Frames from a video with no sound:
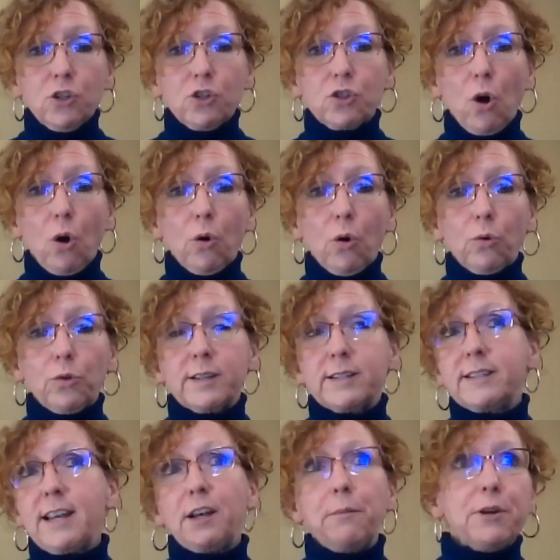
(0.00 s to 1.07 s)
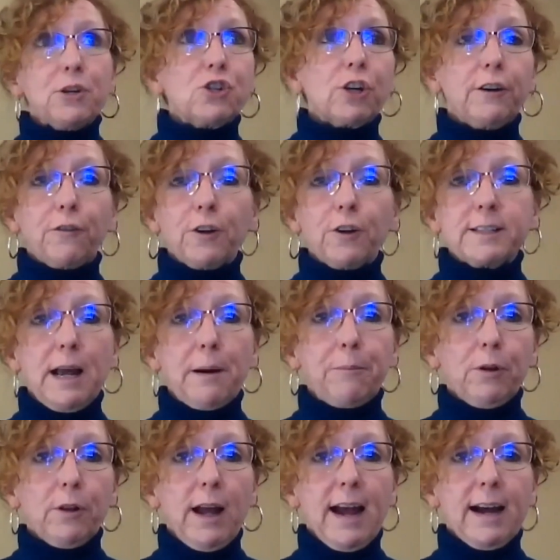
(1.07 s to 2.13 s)
So the state of Michigan, for
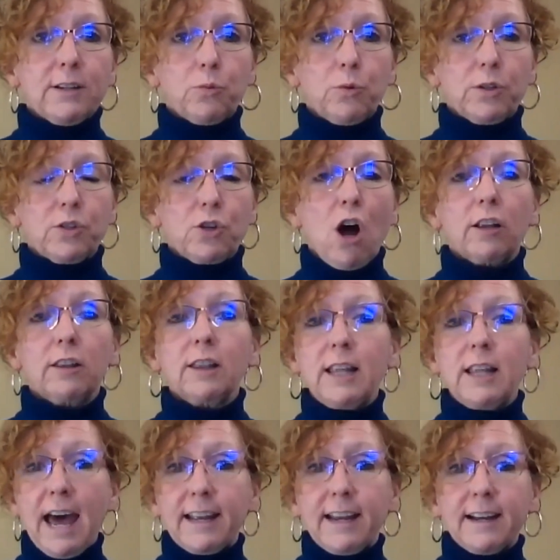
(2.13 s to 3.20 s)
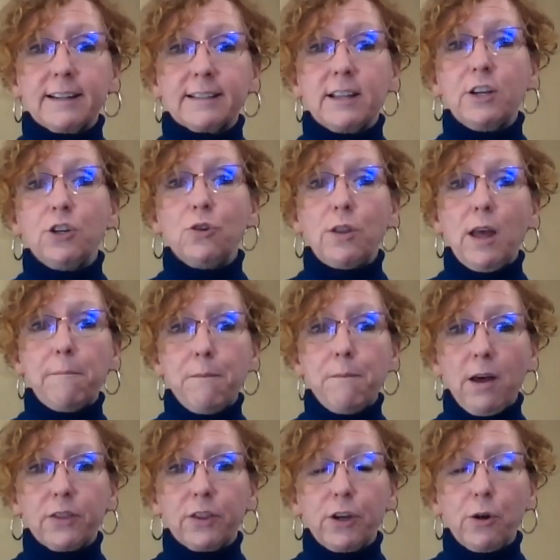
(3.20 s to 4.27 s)
example, has what's called lettings, and they do that
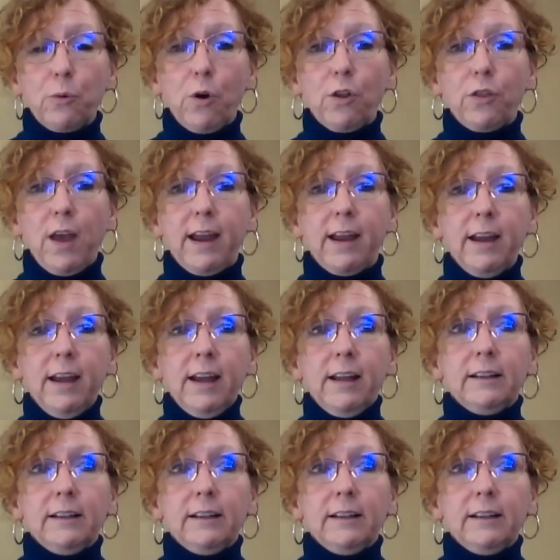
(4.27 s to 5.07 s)
monthly where they